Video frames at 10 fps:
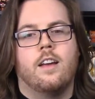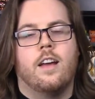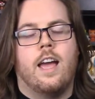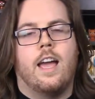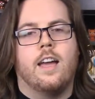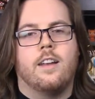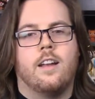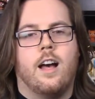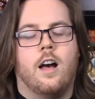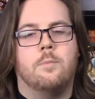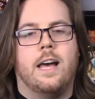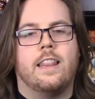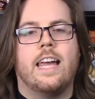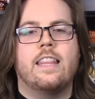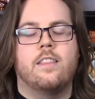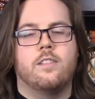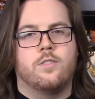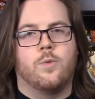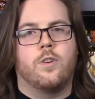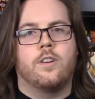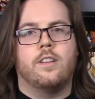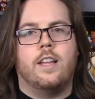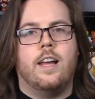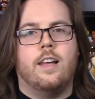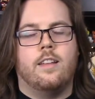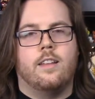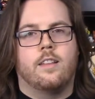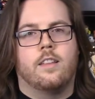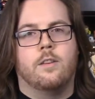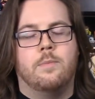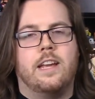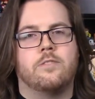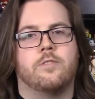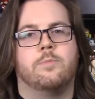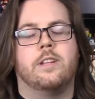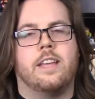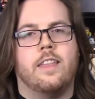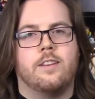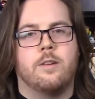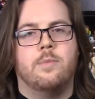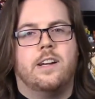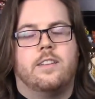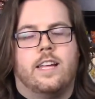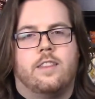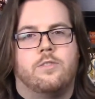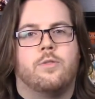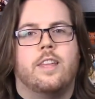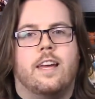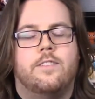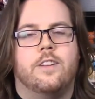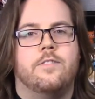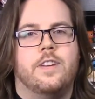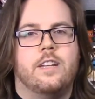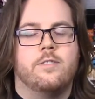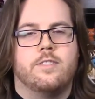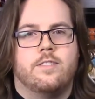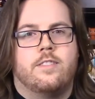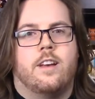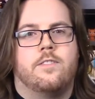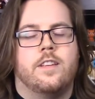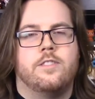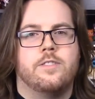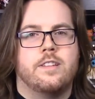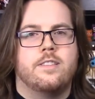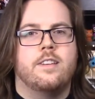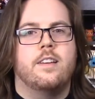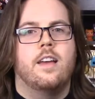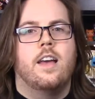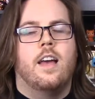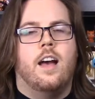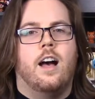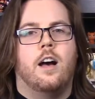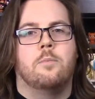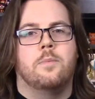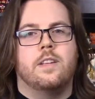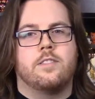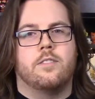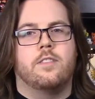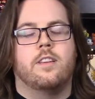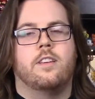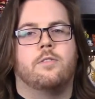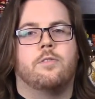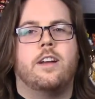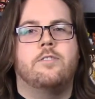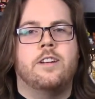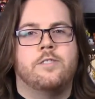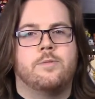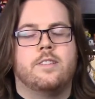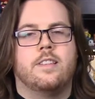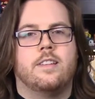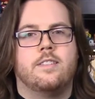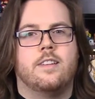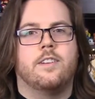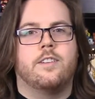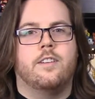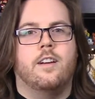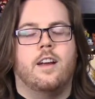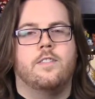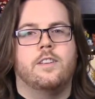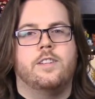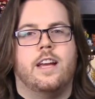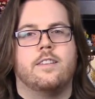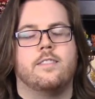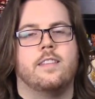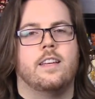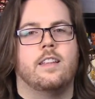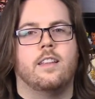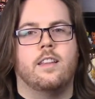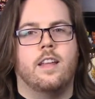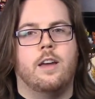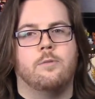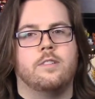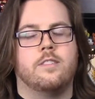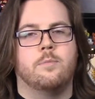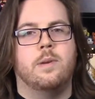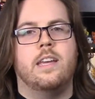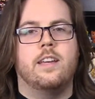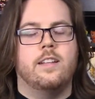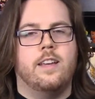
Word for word: And um, I like the Zord a lot, the Megazord put together compared to like the toy that I've done videos and stuff that you can see. Um, so the Red Ranger was in the center of the chest, then it was the pink and